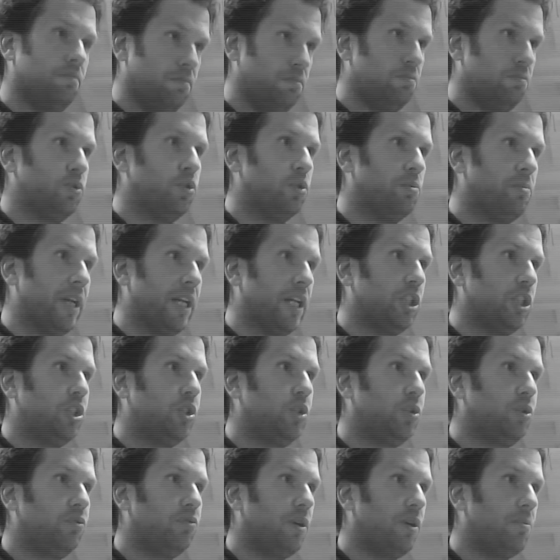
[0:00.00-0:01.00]
you better
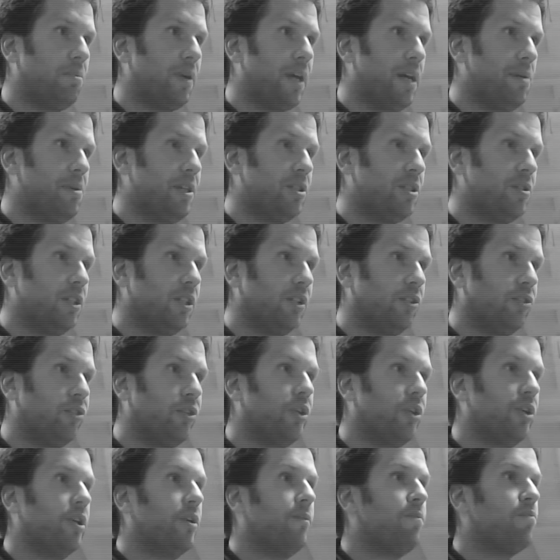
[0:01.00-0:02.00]
choose for plyometrics.
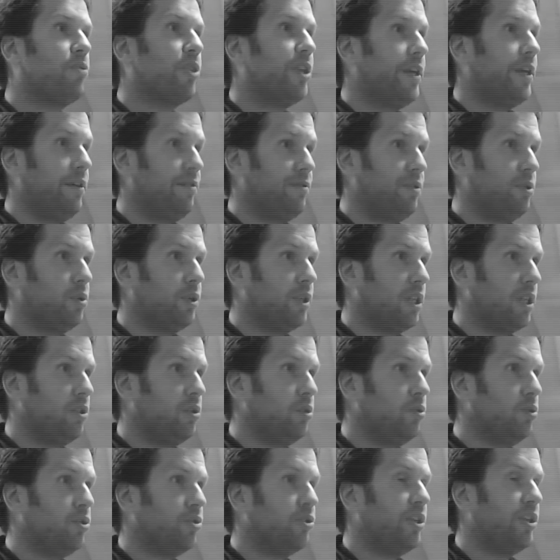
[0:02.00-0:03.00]
If you can
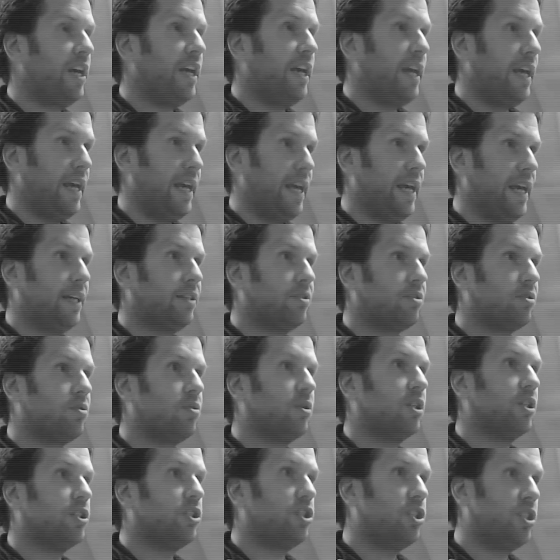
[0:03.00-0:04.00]
use
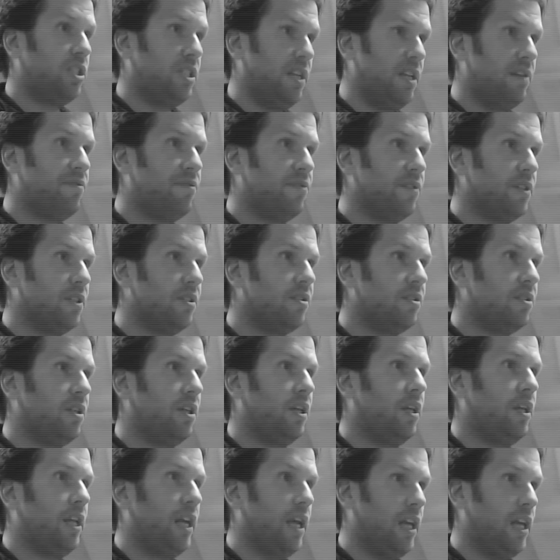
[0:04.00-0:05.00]
extra stiffness
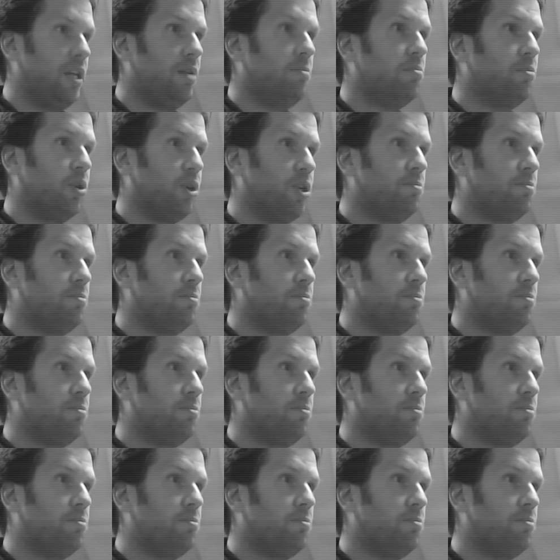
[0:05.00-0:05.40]
in any body